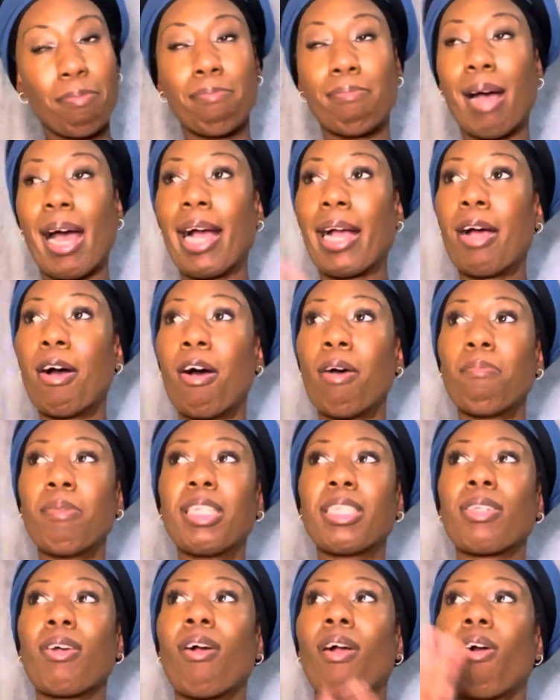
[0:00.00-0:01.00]
My
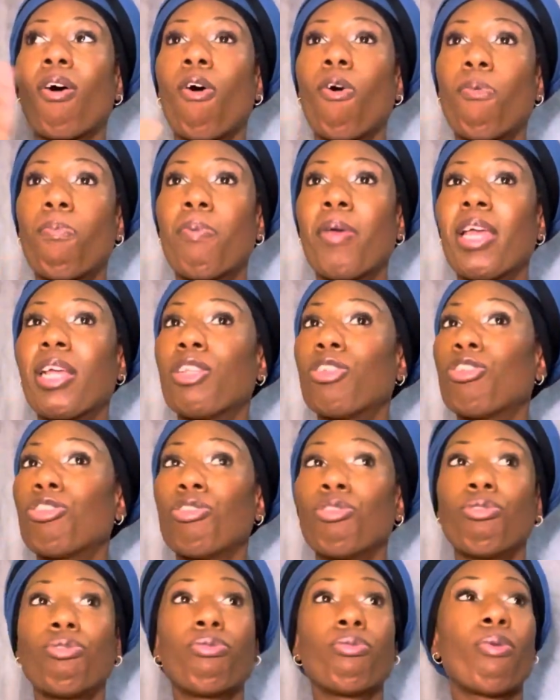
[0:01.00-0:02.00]
comments are open
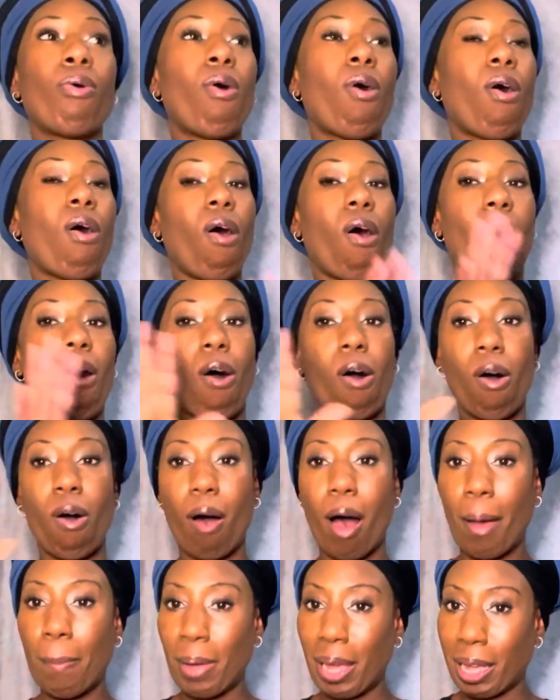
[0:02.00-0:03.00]
to
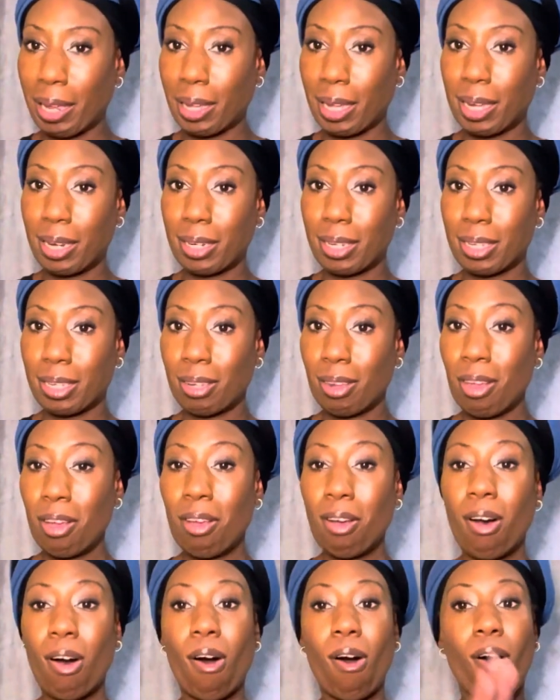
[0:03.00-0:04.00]
all opinions.
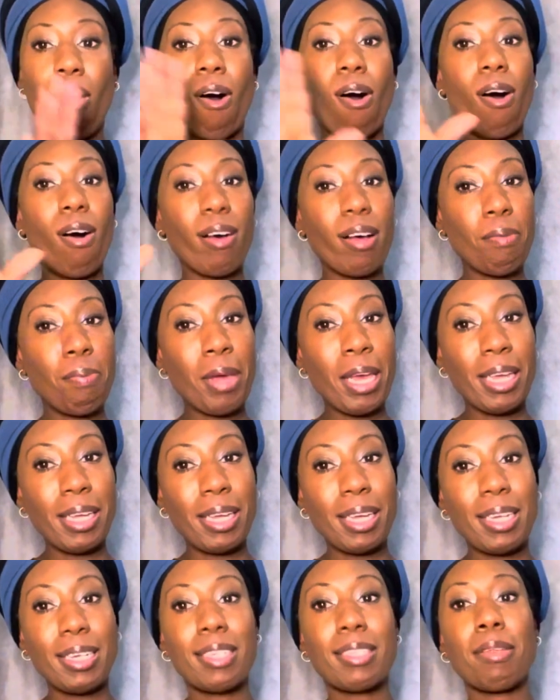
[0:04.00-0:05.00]
All
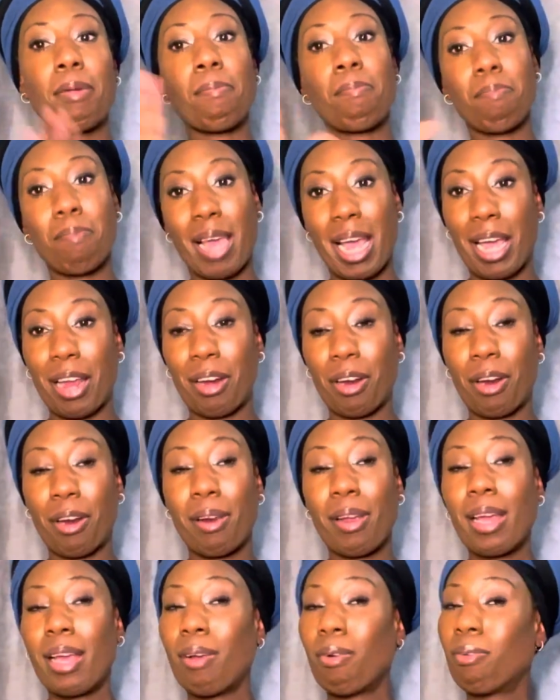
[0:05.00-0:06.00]
opinions matter.
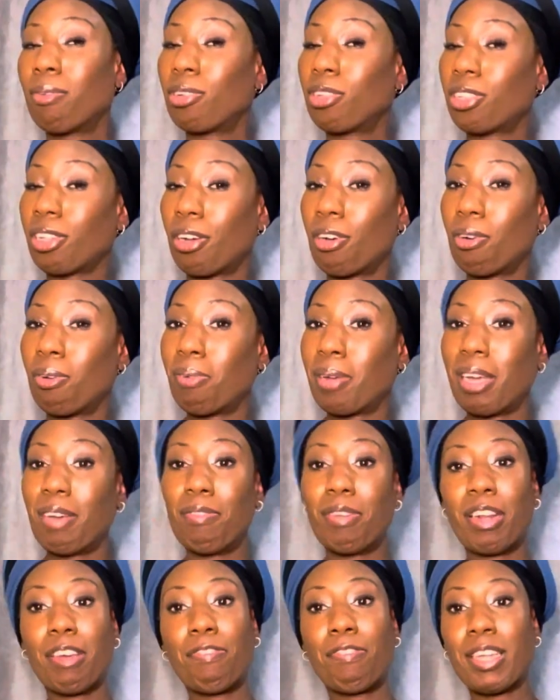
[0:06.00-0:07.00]
So
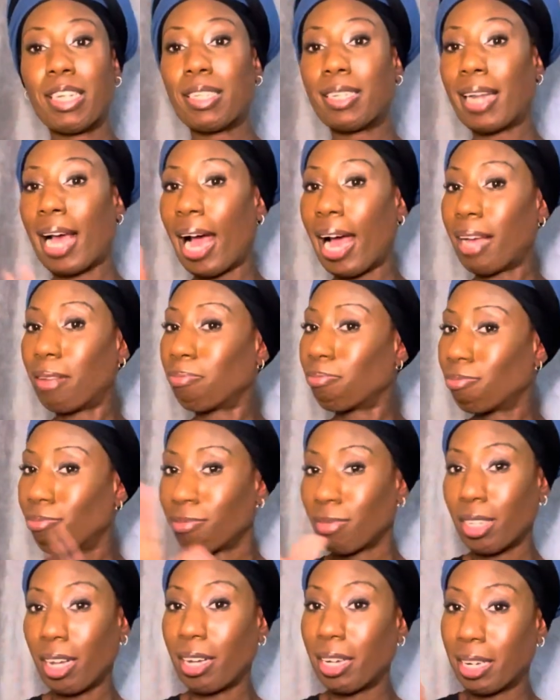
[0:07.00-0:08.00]
even if it's not,
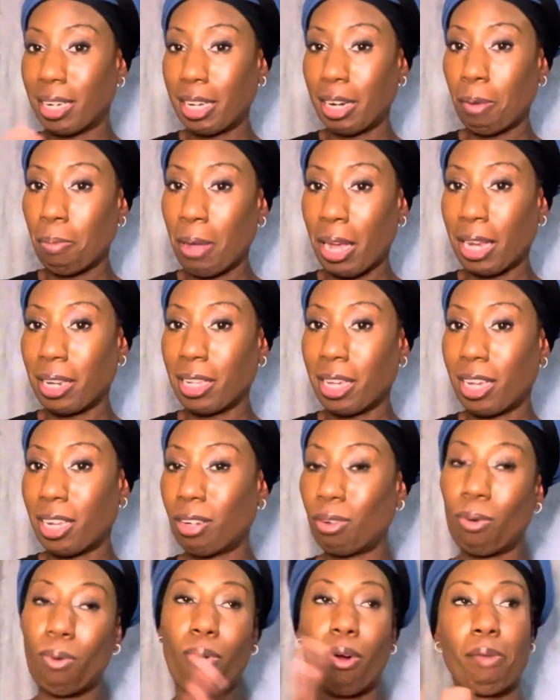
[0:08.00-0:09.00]
a good
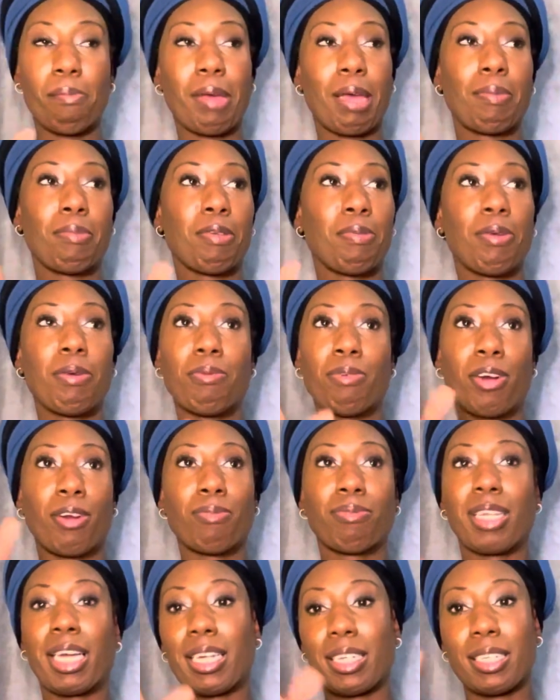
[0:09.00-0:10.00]
opinion, or maybe people
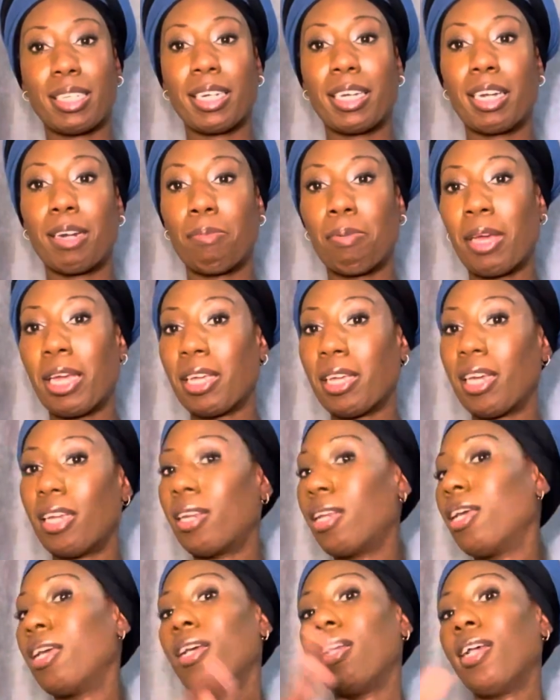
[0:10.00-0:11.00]
don't think it's a good
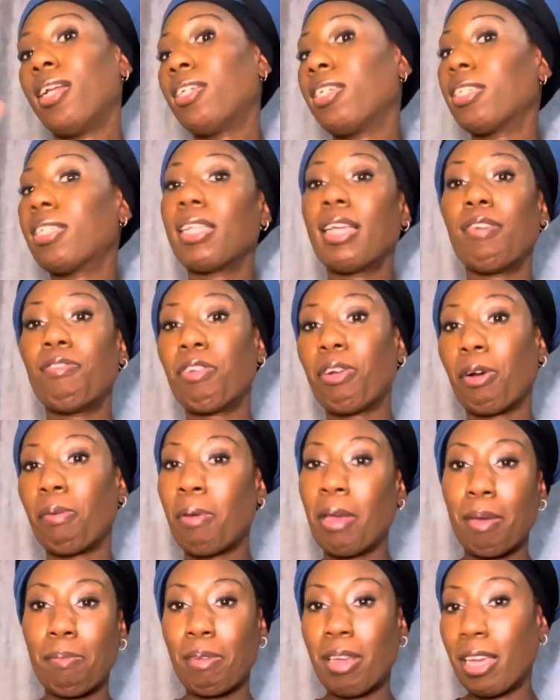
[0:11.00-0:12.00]
opinion, just leave your
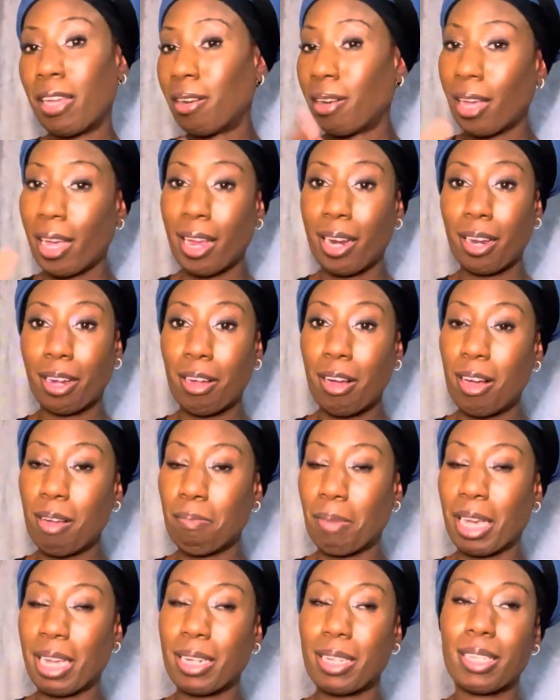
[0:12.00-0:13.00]
opinion in the
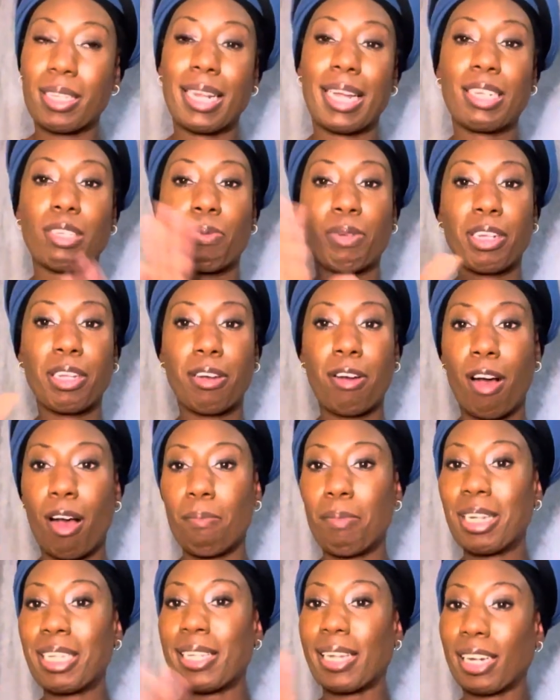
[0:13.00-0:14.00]
comments. That's what the
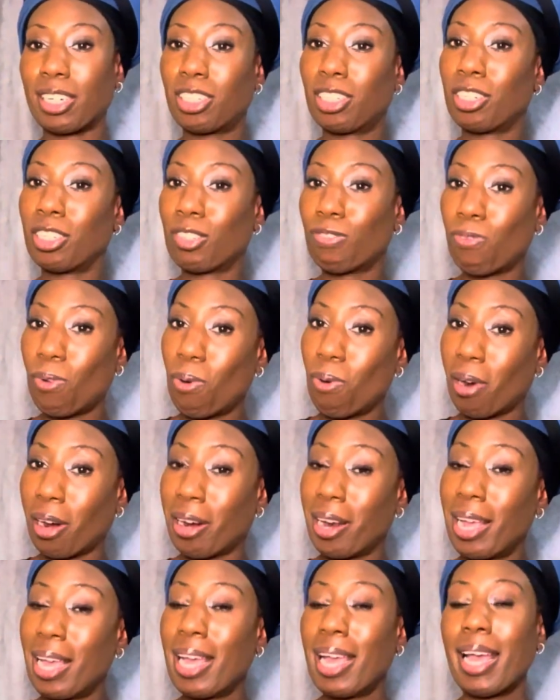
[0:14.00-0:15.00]
comment section is
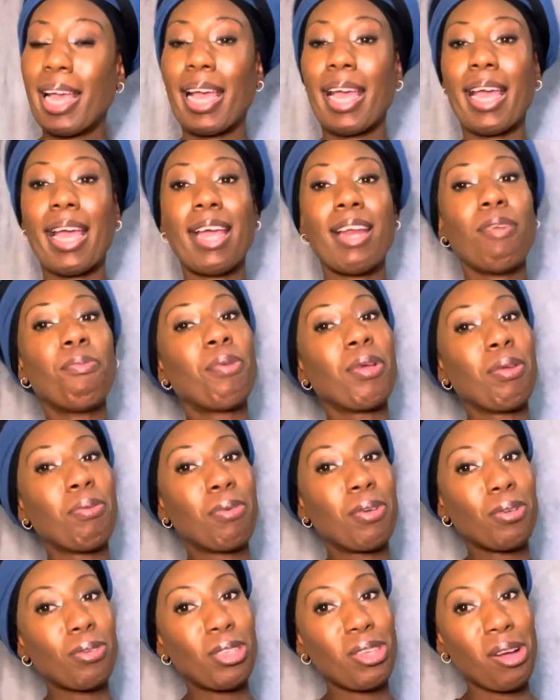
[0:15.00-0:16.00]
for. And we
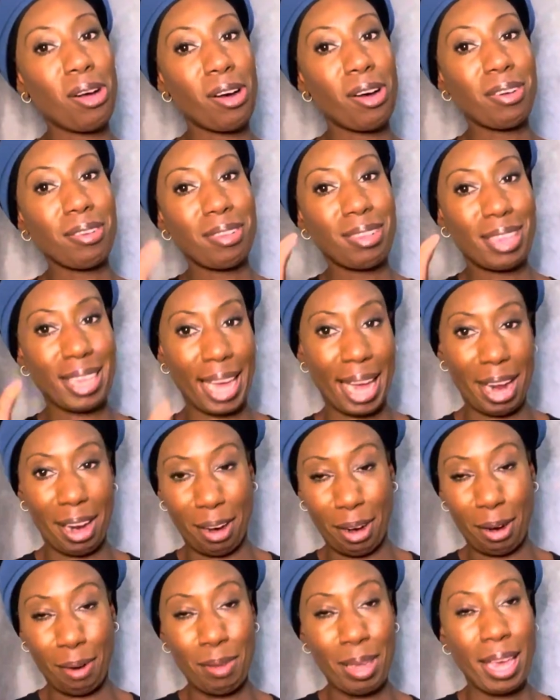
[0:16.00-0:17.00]
will talk
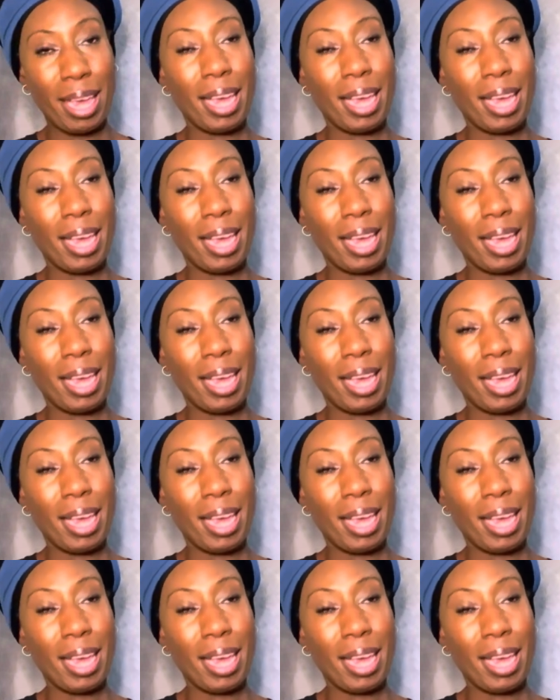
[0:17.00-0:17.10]
there.